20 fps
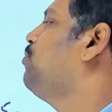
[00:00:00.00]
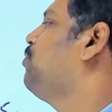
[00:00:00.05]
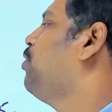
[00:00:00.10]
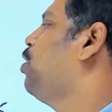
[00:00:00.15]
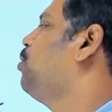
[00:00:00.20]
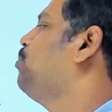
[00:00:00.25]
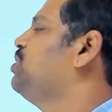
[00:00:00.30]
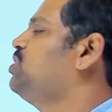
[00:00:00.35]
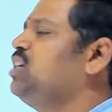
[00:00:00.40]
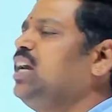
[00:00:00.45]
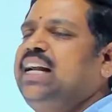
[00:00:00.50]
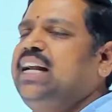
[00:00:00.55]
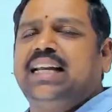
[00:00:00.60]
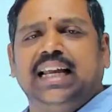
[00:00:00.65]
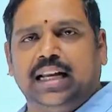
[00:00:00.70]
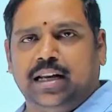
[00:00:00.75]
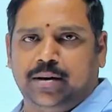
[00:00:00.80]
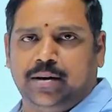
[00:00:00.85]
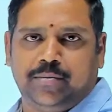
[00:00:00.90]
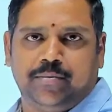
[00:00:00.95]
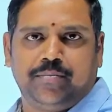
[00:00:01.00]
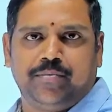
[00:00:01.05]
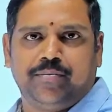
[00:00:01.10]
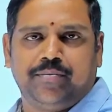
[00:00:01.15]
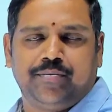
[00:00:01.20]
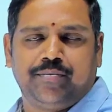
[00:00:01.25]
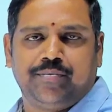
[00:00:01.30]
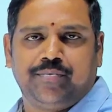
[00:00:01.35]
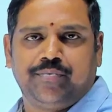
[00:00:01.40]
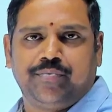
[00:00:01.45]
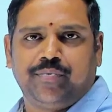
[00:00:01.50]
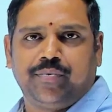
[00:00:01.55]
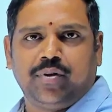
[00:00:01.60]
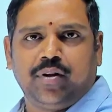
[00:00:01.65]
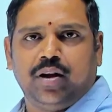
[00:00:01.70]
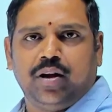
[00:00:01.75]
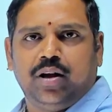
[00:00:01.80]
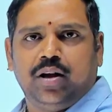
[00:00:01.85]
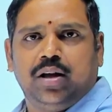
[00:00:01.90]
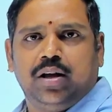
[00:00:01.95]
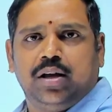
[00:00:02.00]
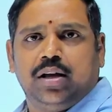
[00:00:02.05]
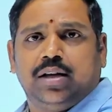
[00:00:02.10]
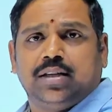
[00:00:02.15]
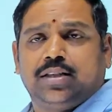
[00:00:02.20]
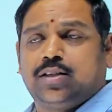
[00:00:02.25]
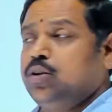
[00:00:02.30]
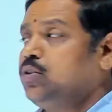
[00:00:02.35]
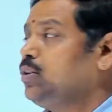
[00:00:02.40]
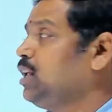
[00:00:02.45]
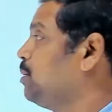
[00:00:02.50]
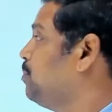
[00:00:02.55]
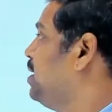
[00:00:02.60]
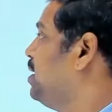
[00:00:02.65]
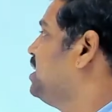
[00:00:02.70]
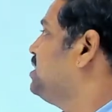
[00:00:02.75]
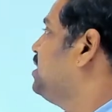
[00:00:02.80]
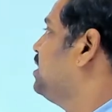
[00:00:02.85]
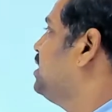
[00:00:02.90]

how much? 18. So that means that